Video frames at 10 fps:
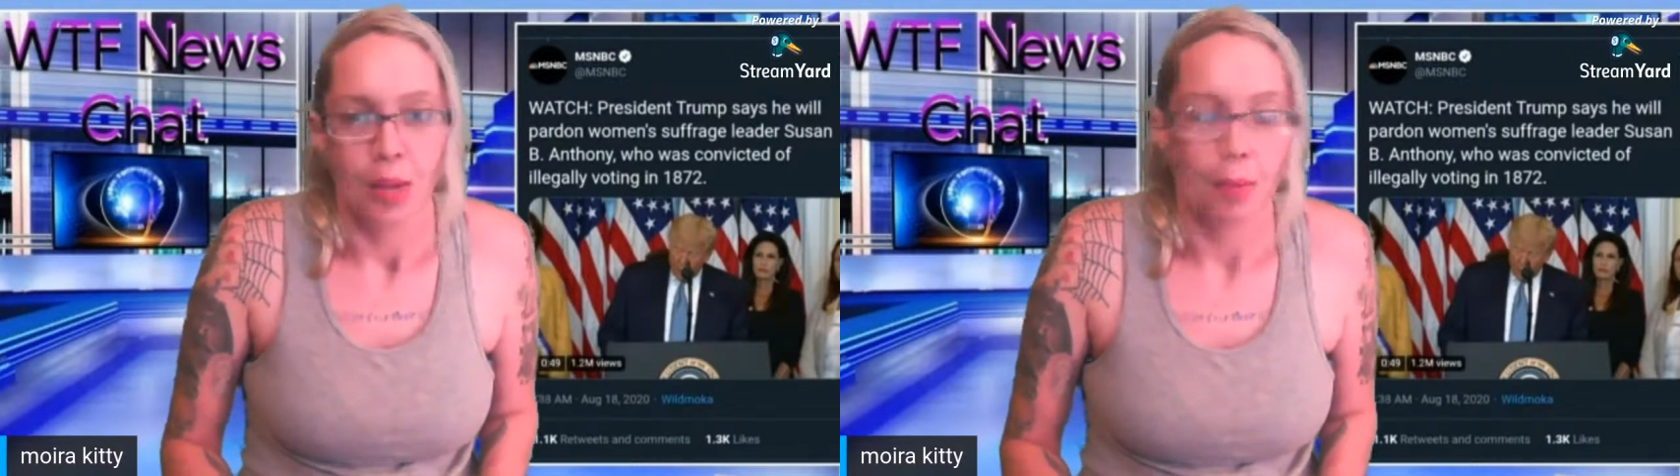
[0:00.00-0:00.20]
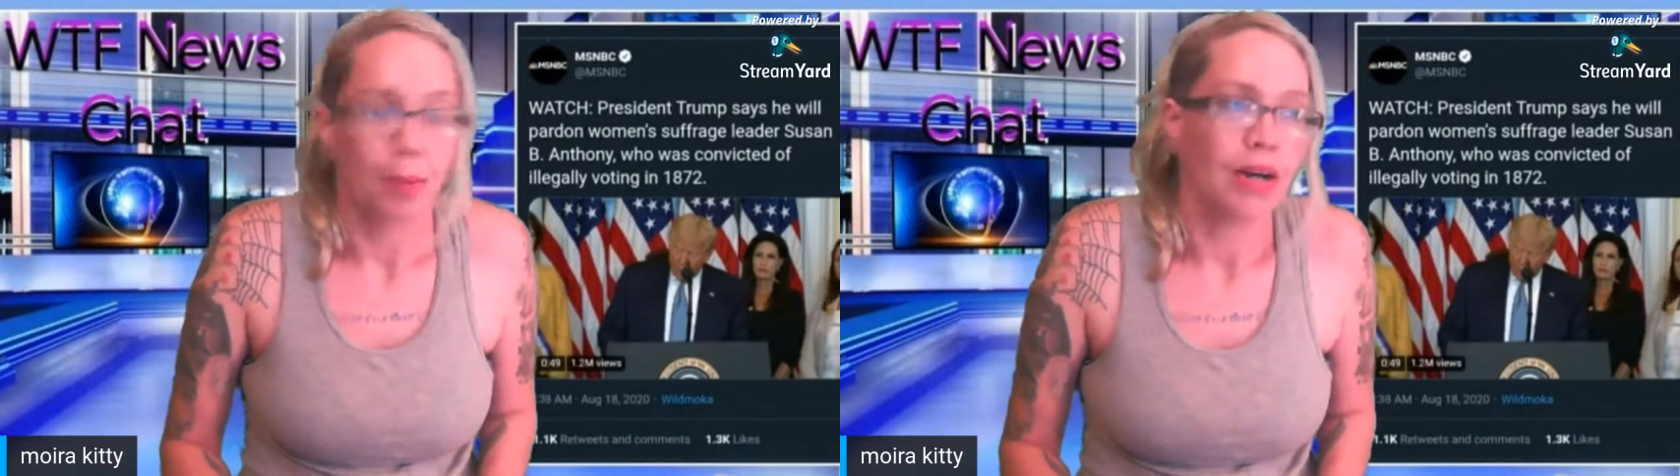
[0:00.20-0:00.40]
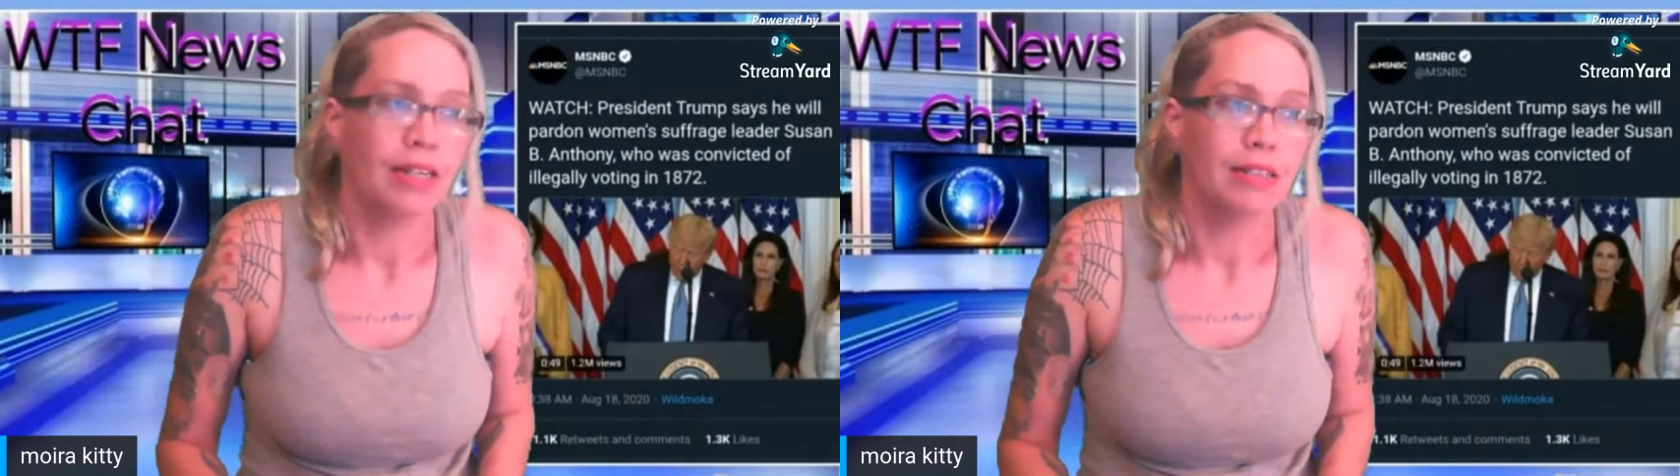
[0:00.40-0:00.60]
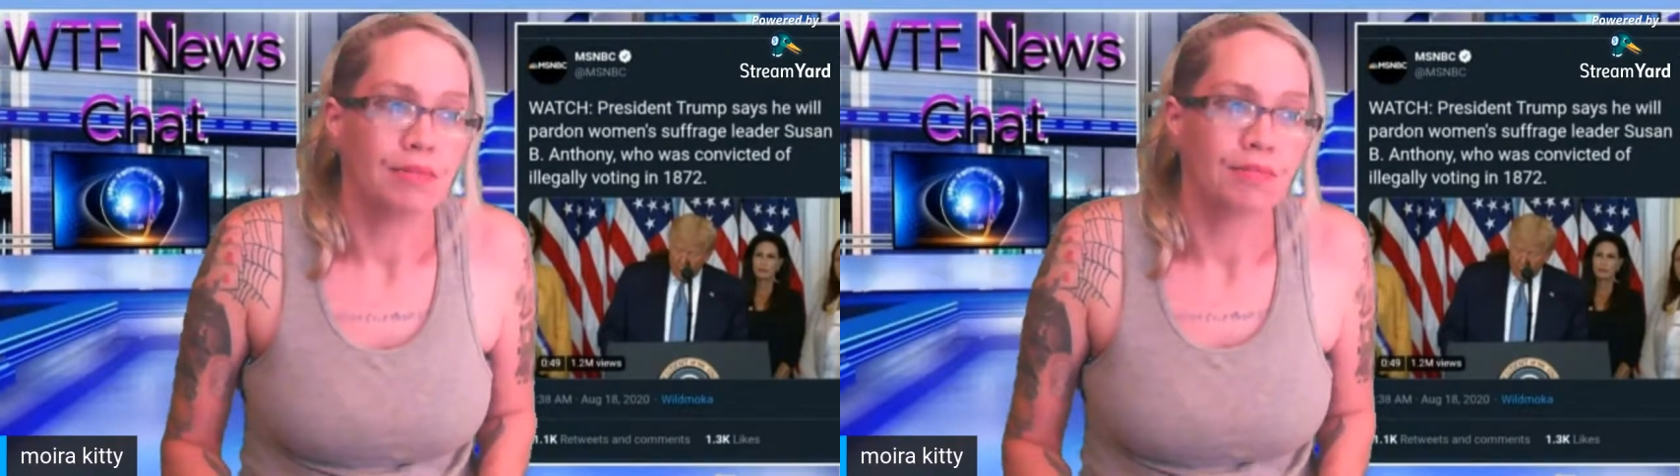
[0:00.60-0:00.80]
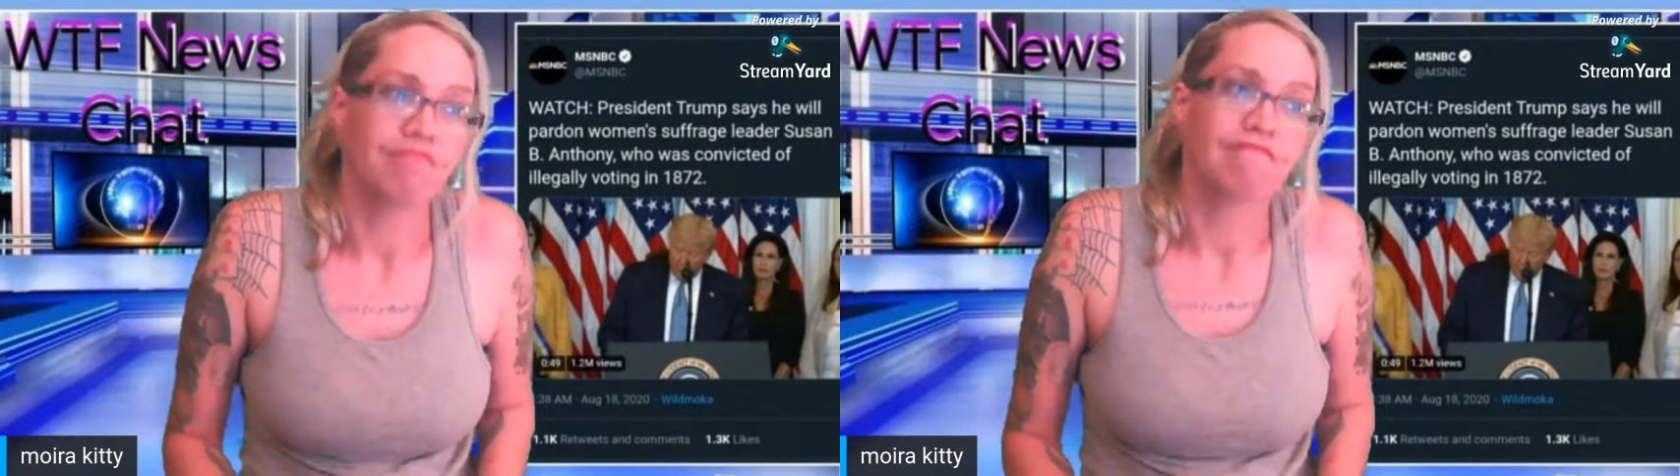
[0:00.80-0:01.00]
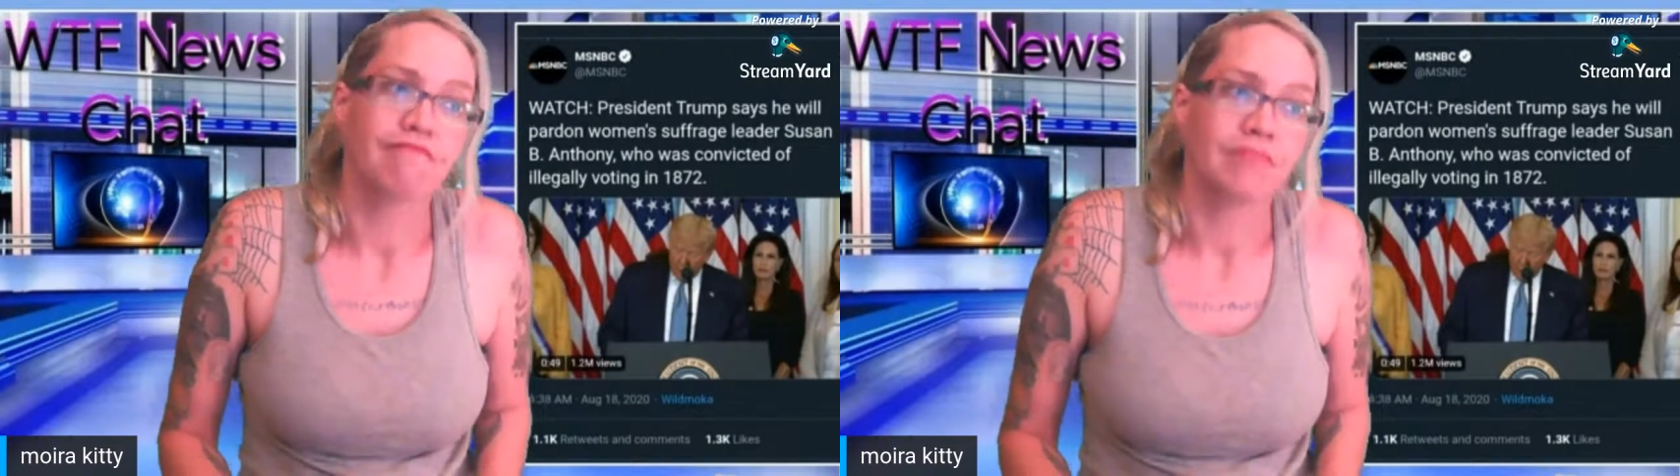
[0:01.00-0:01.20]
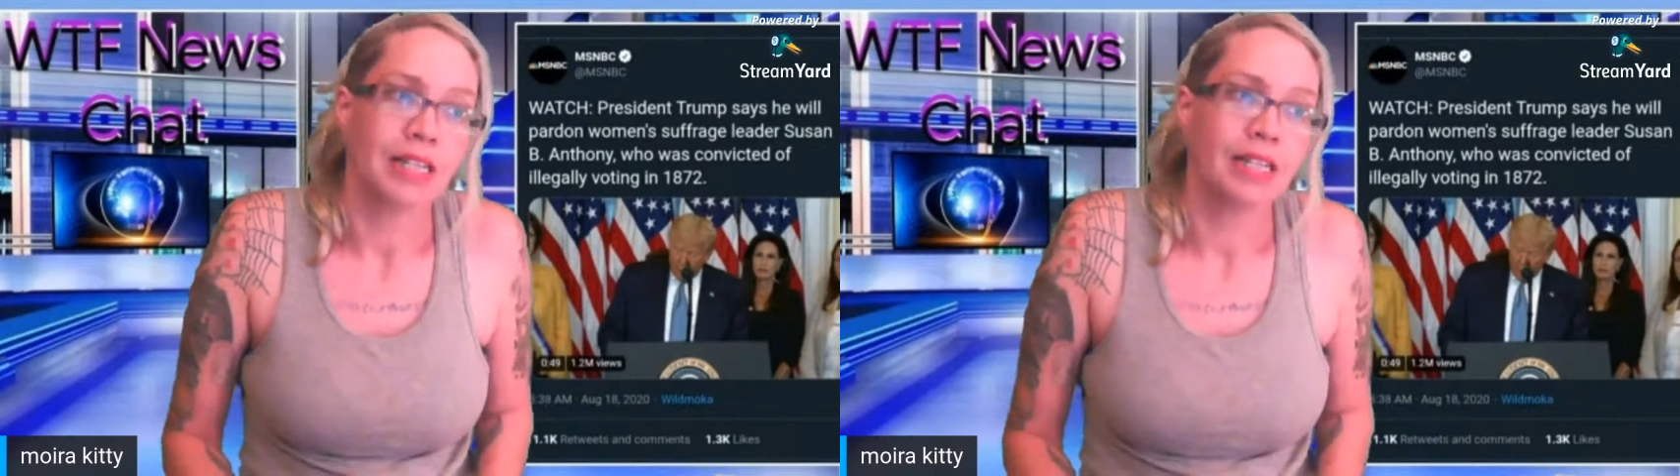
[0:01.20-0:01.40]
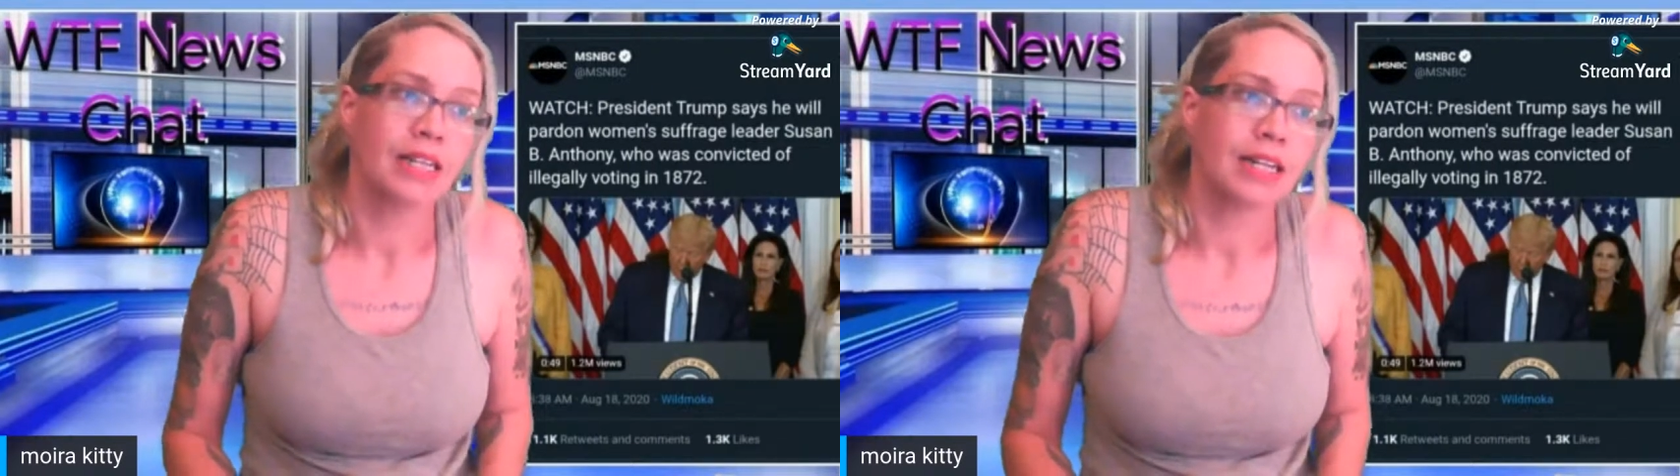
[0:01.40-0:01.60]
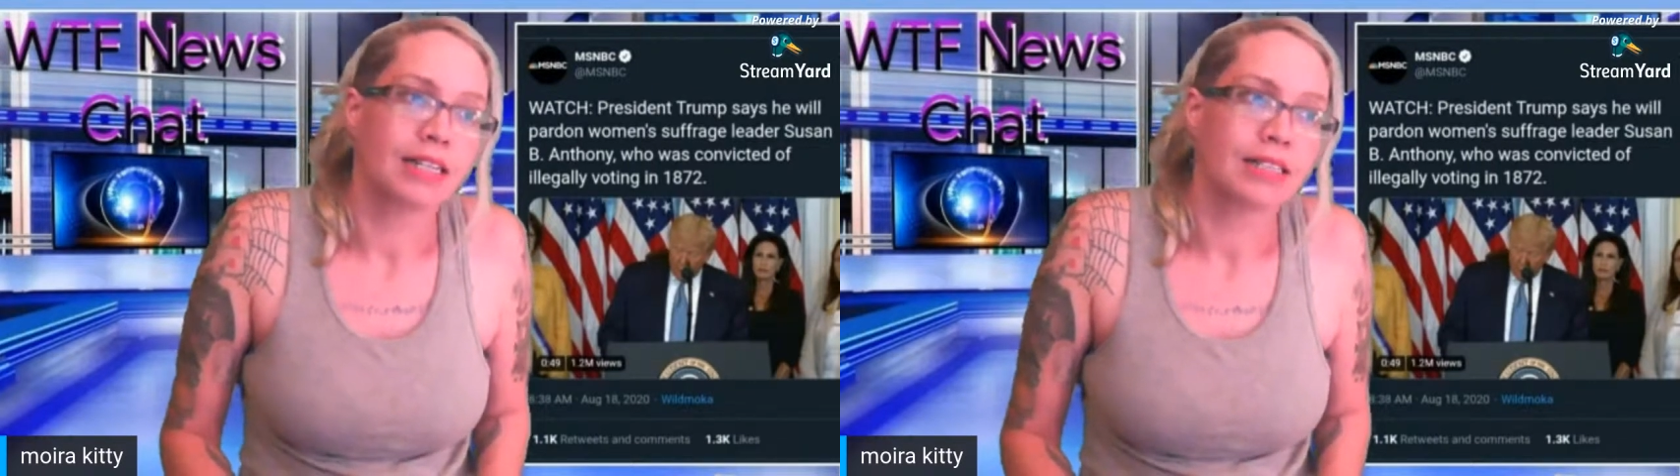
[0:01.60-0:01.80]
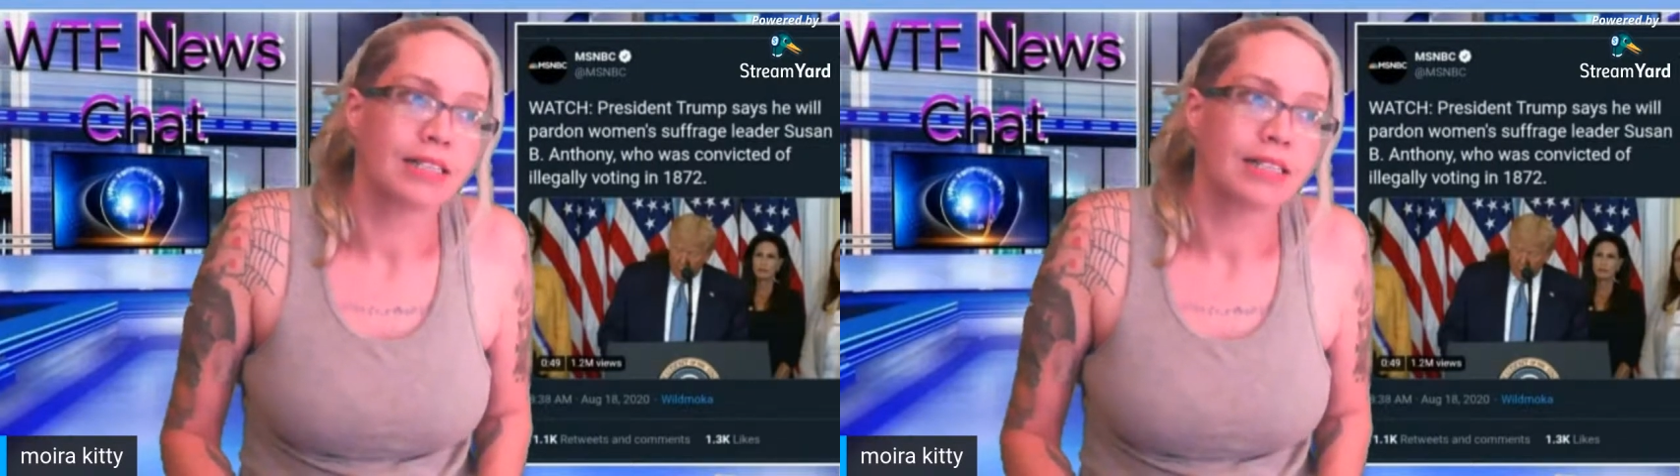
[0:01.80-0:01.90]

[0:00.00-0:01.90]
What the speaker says: But like